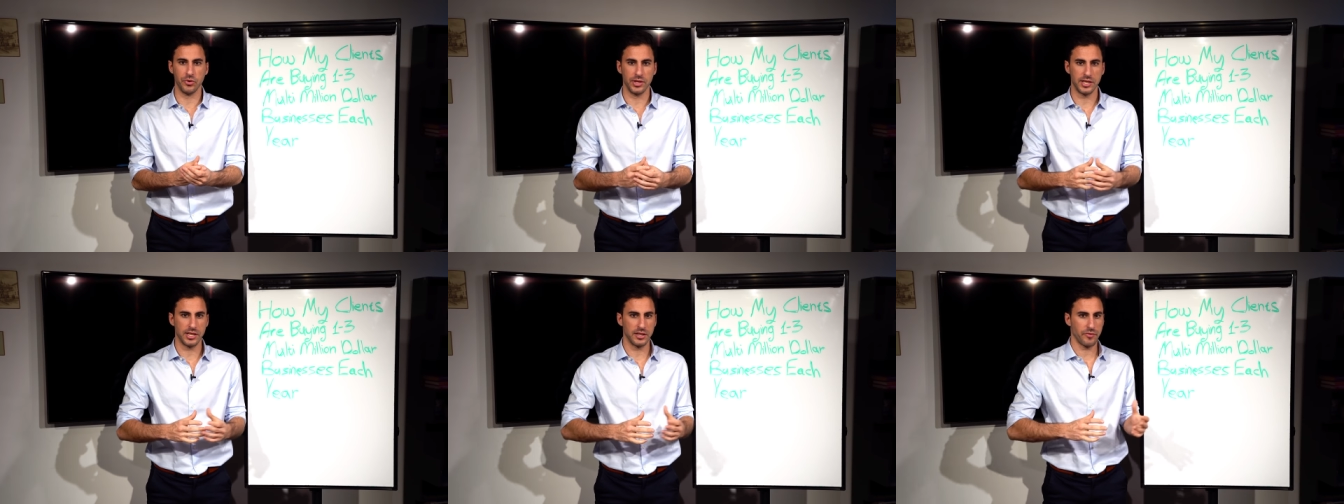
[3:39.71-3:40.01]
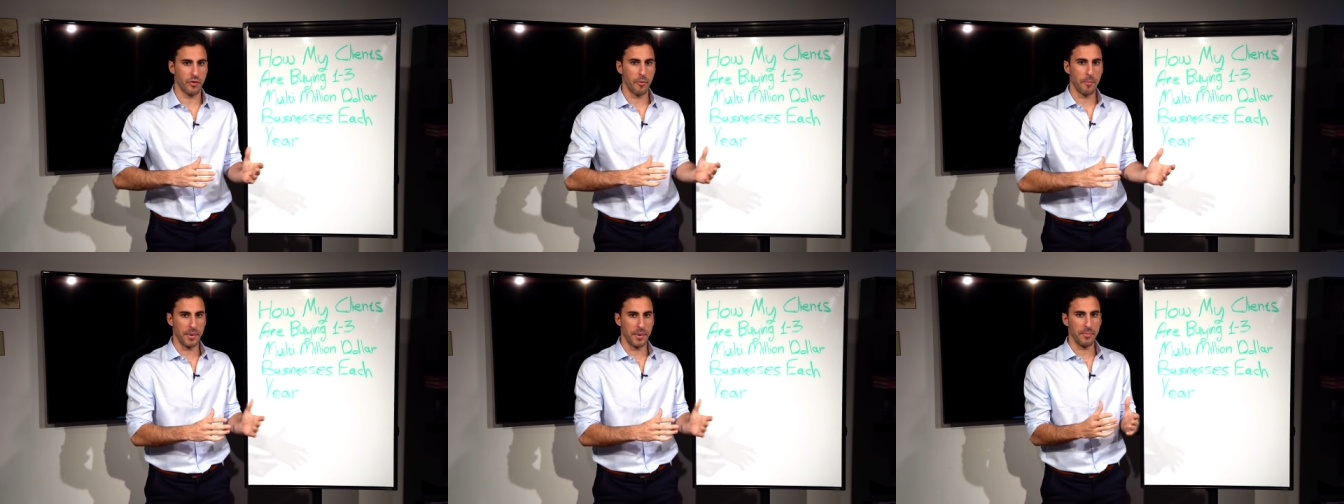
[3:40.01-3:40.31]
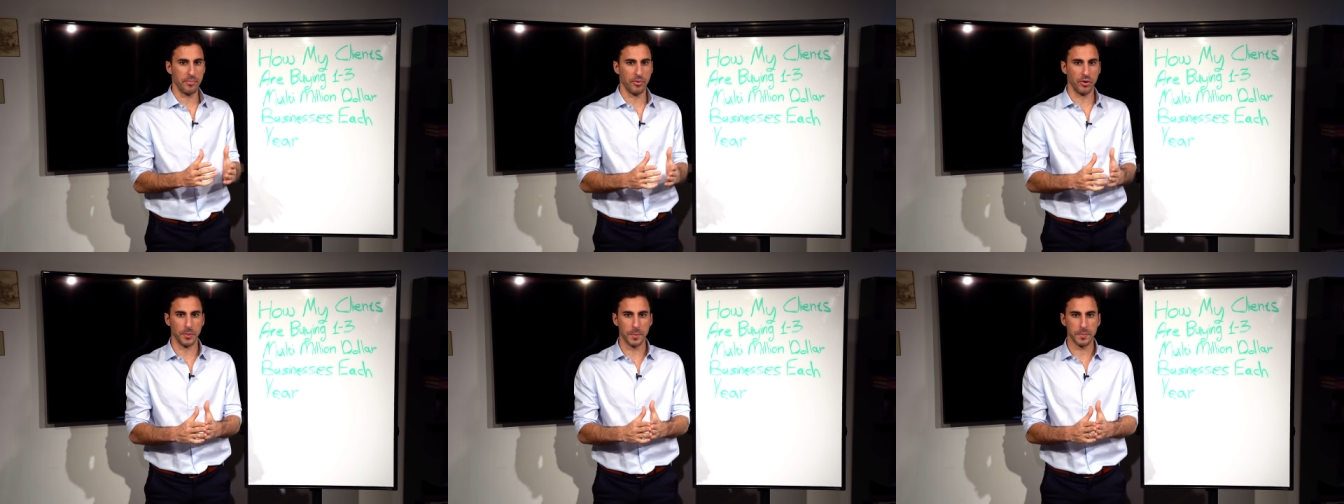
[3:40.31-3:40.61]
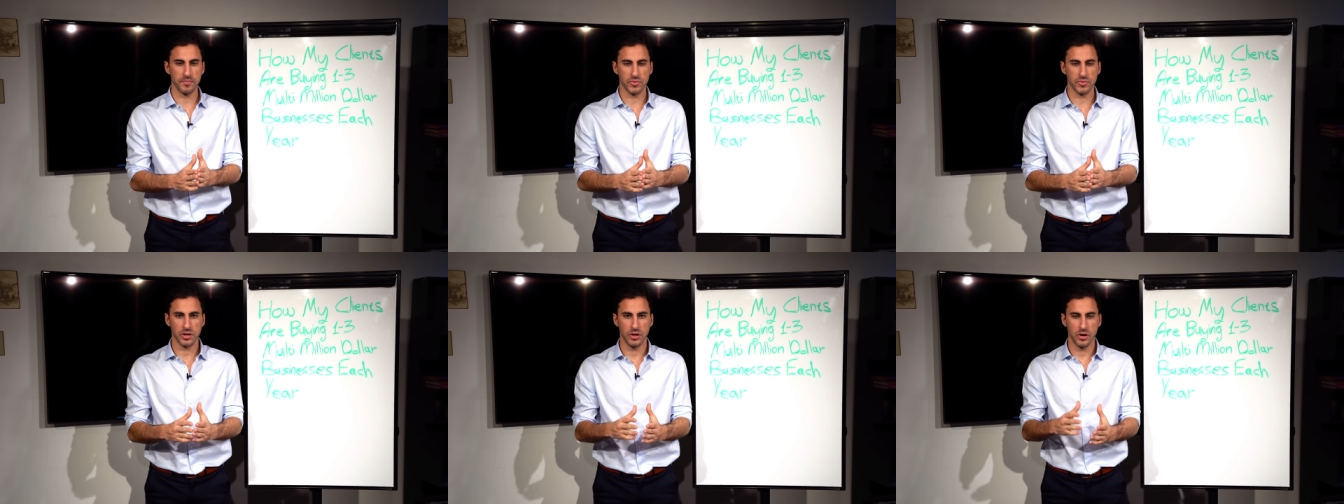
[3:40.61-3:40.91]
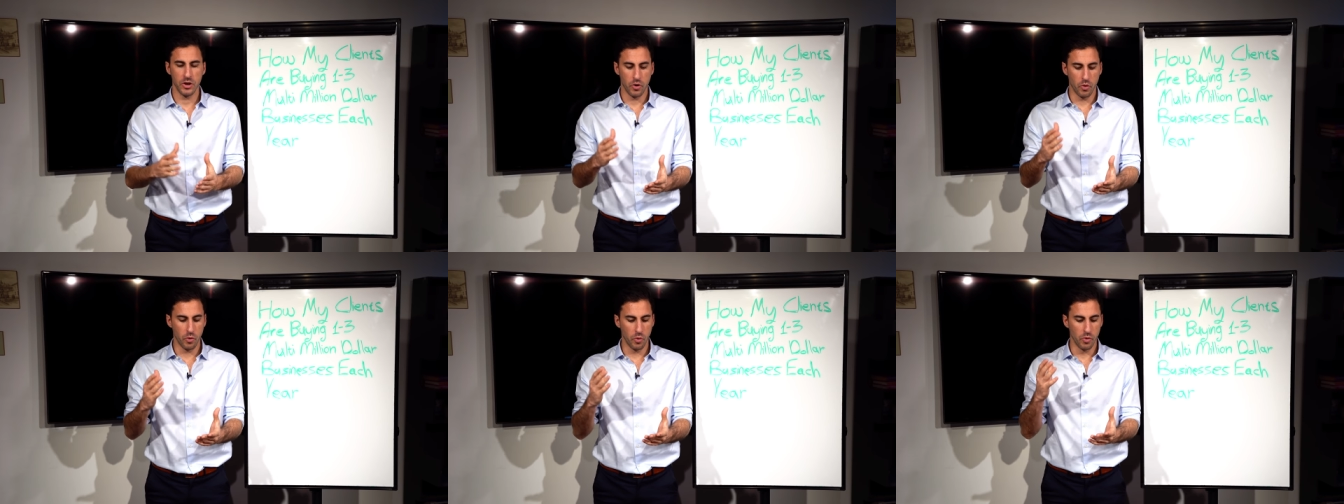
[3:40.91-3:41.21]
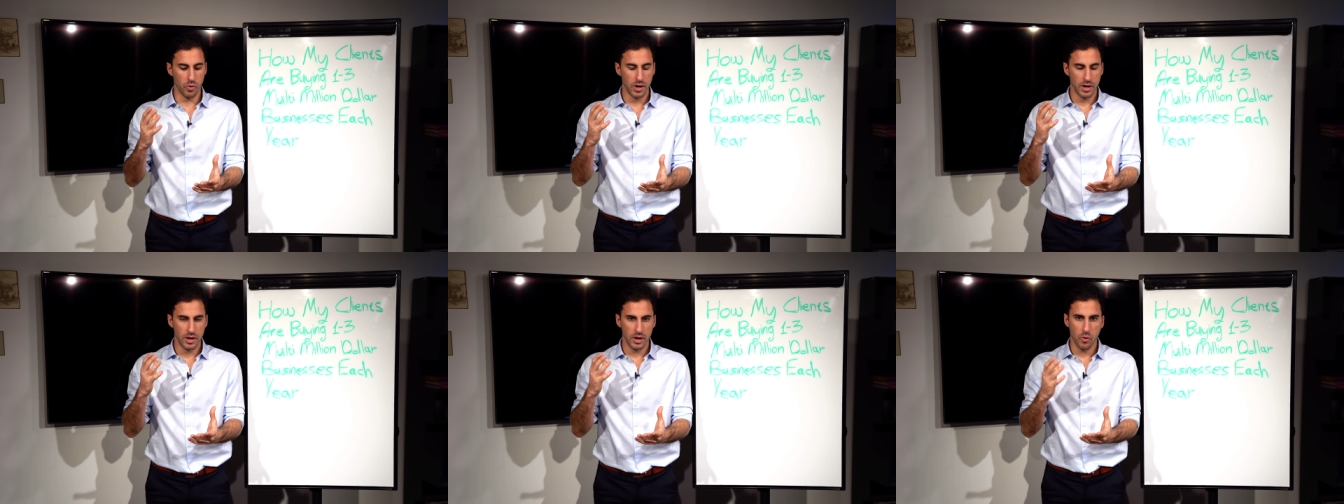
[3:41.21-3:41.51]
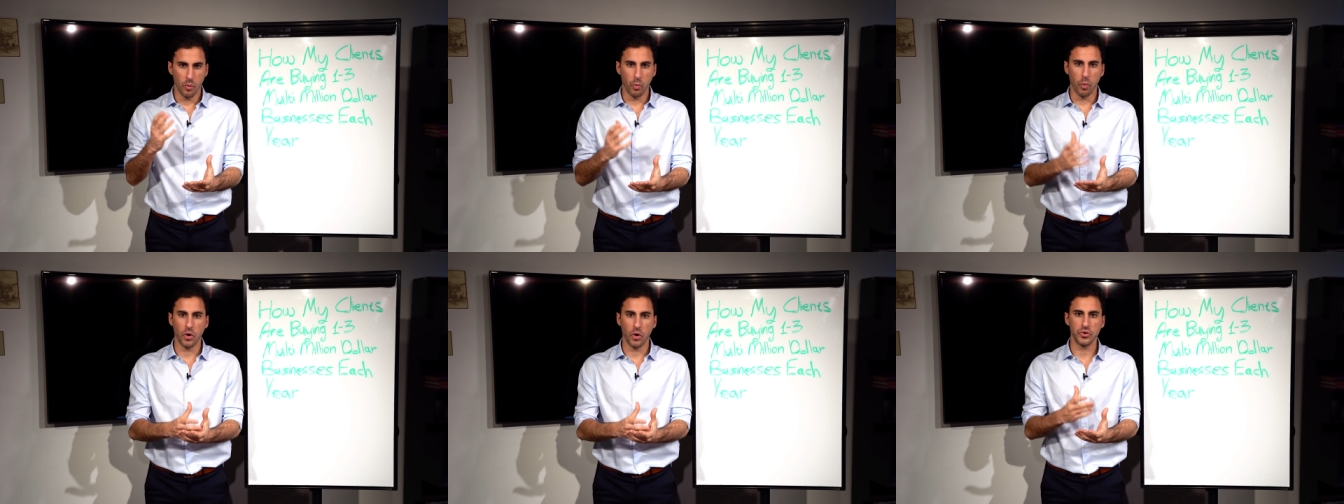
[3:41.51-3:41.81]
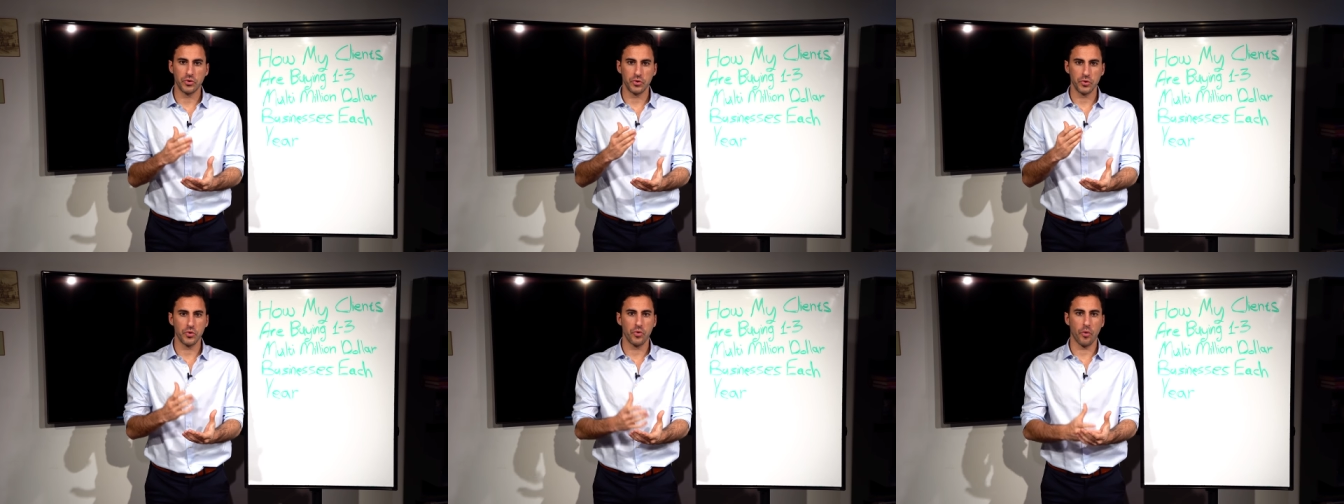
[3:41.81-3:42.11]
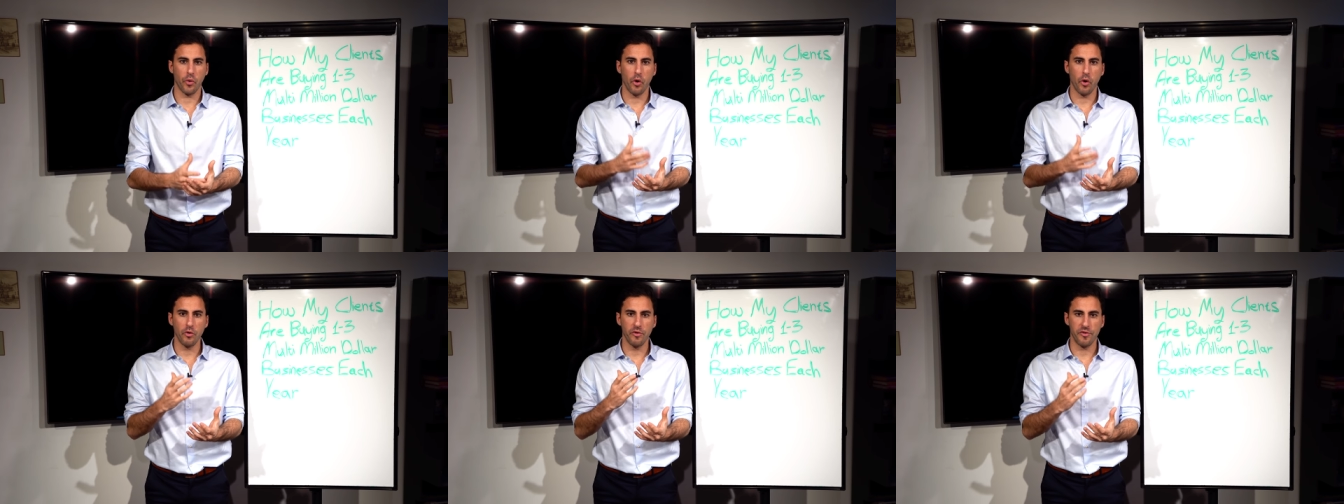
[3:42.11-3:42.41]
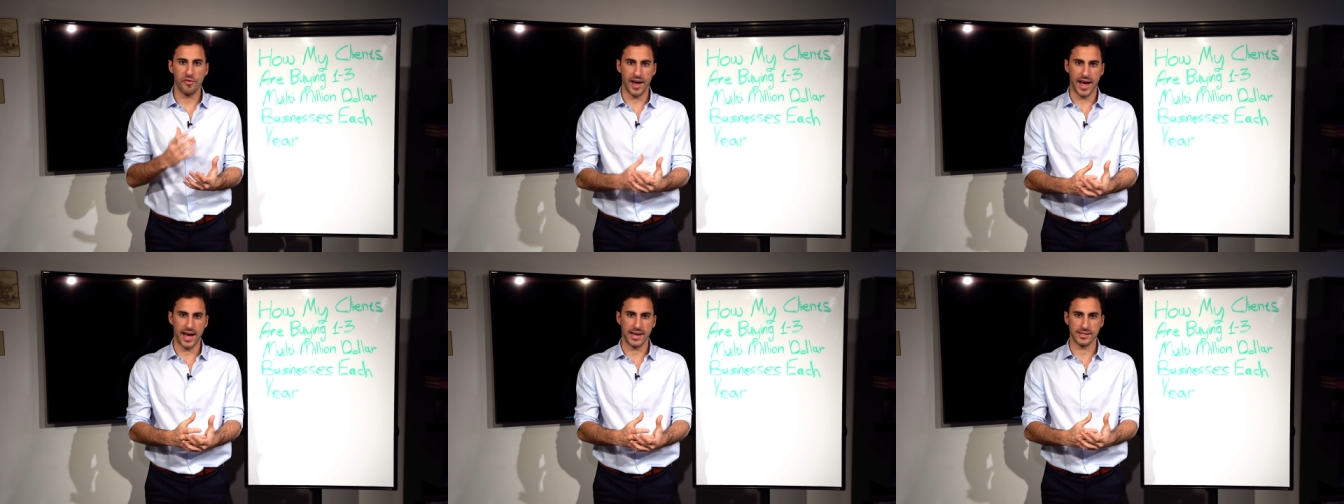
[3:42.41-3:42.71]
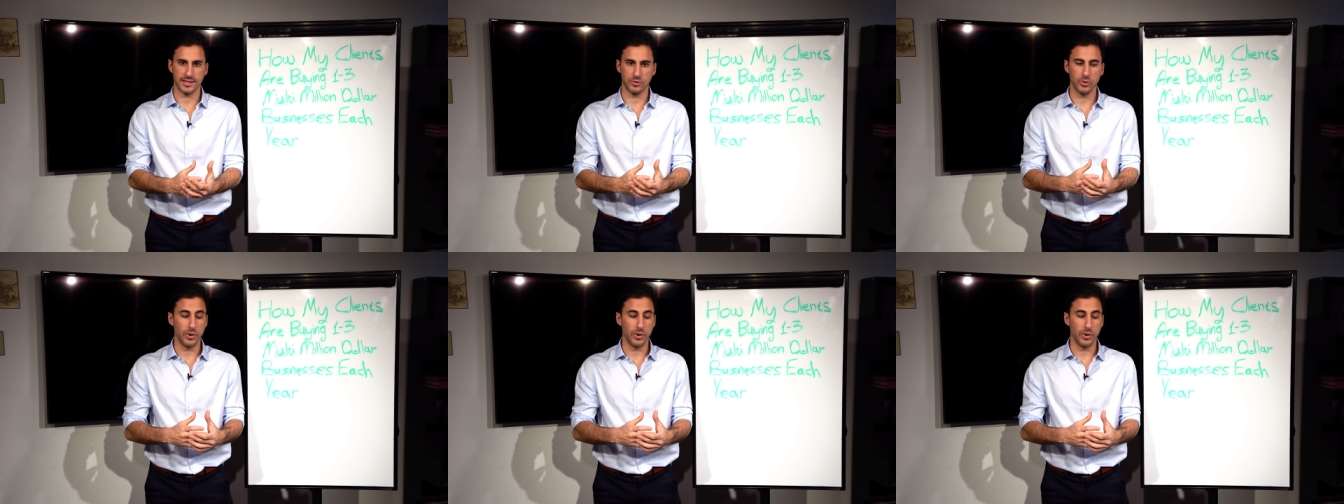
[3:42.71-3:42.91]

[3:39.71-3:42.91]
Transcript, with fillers: This is for people who want to grow fast,